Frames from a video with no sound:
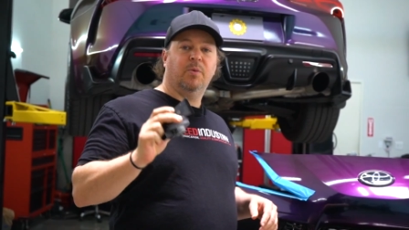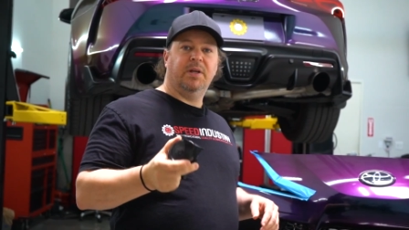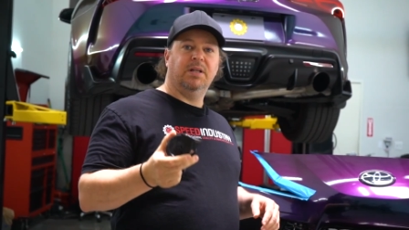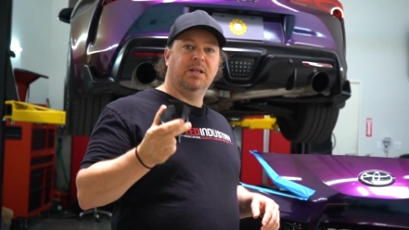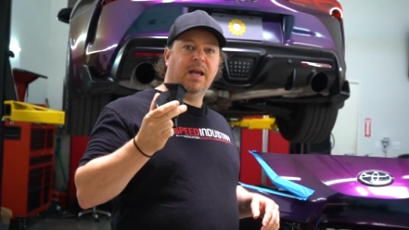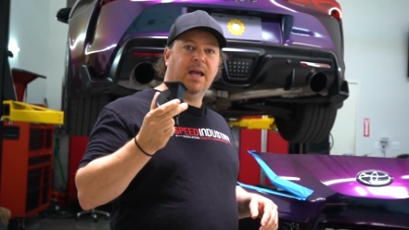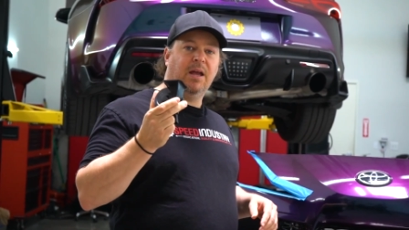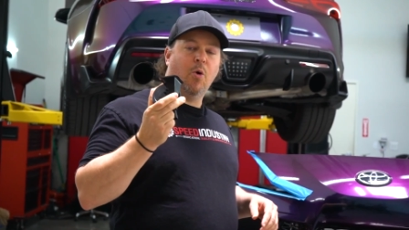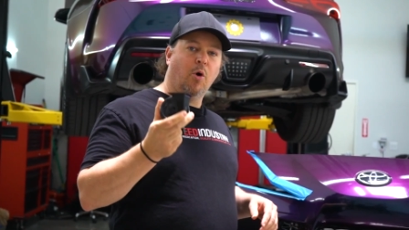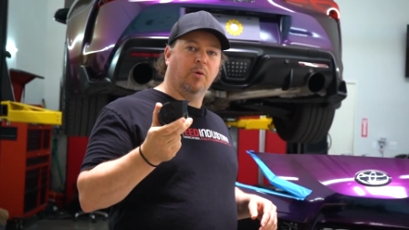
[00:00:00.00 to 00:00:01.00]
We did a
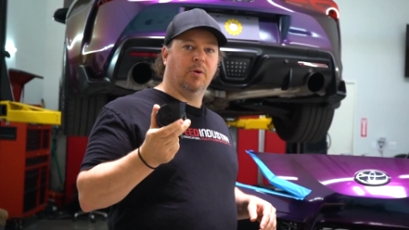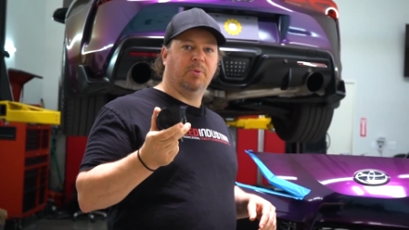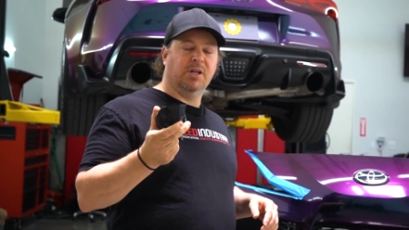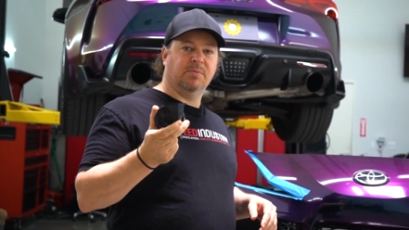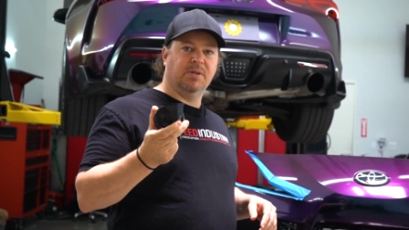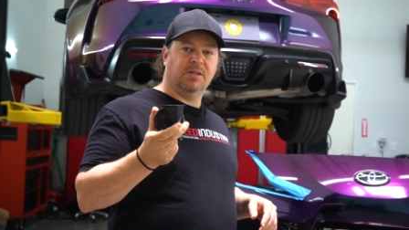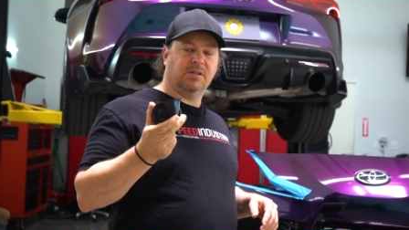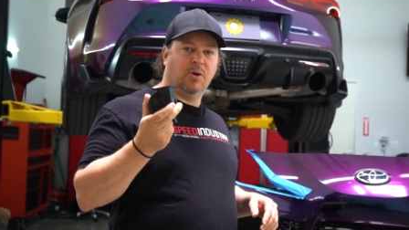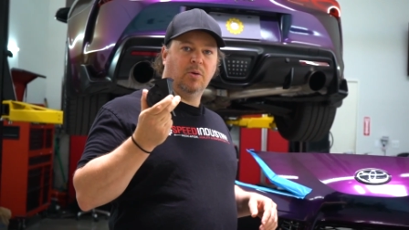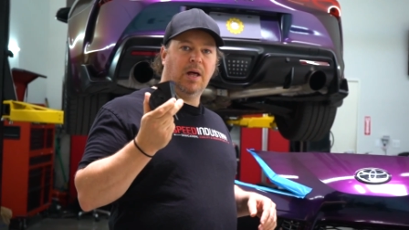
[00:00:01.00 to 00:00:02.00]
horn replacement.
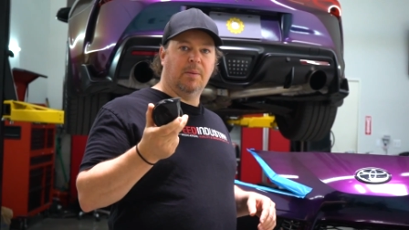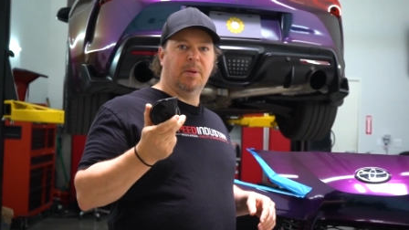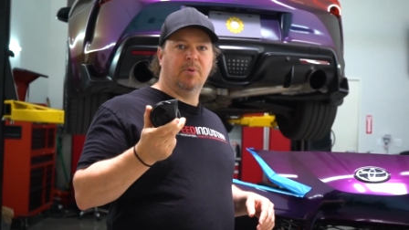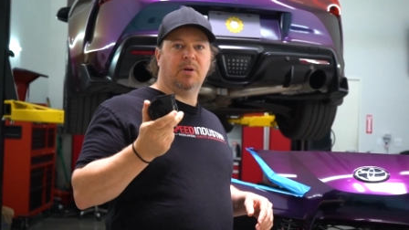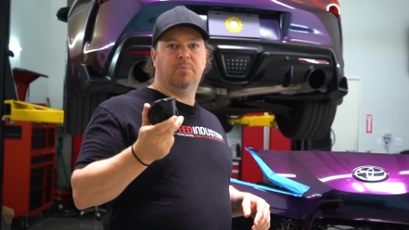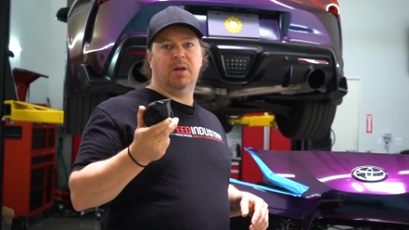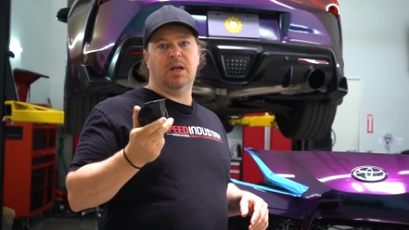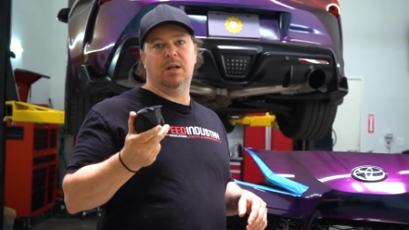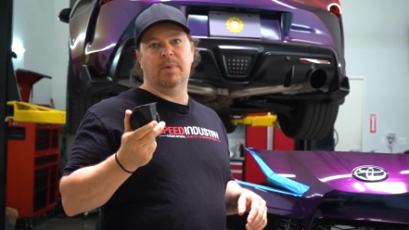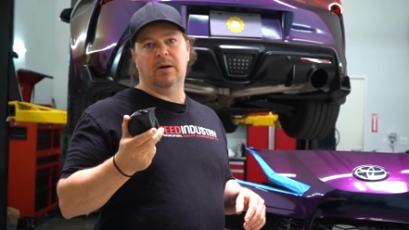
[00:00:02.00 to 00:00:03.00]
So a lot of people
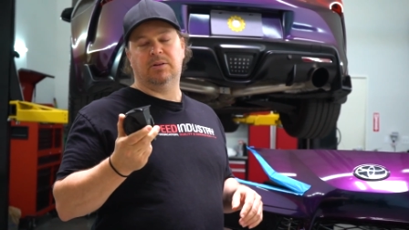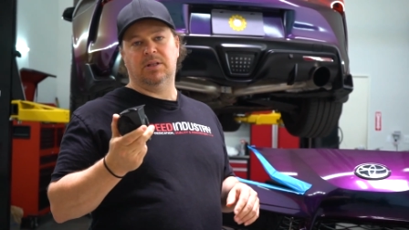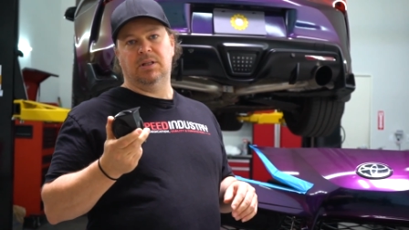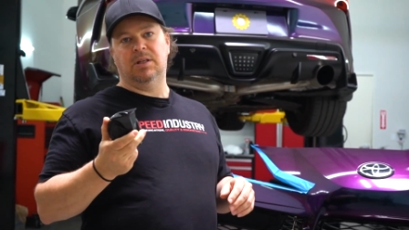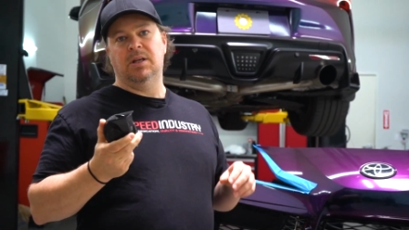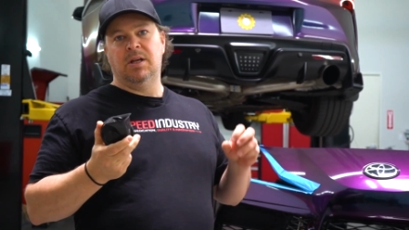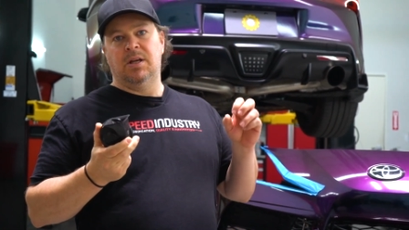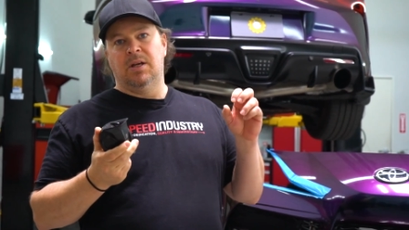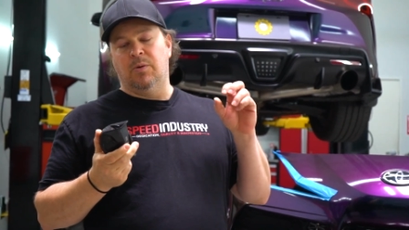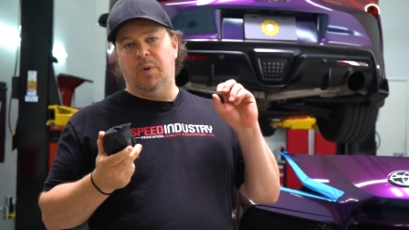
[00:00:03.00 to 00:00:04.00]
complain about the
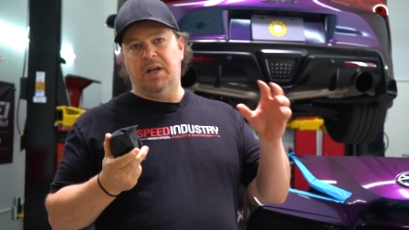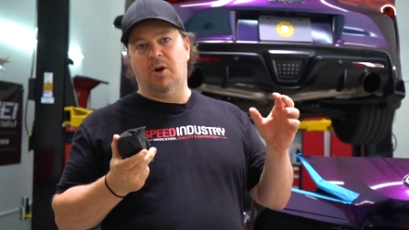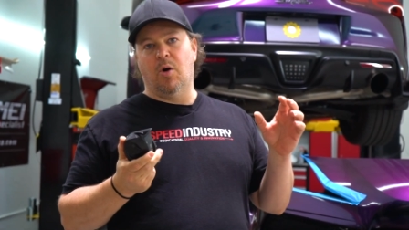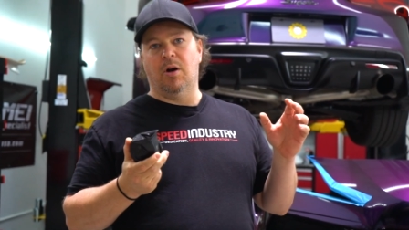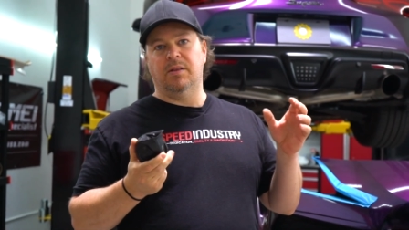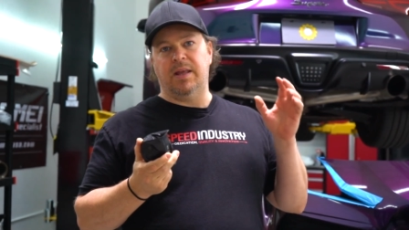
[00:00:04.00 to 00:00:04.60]
weak horn.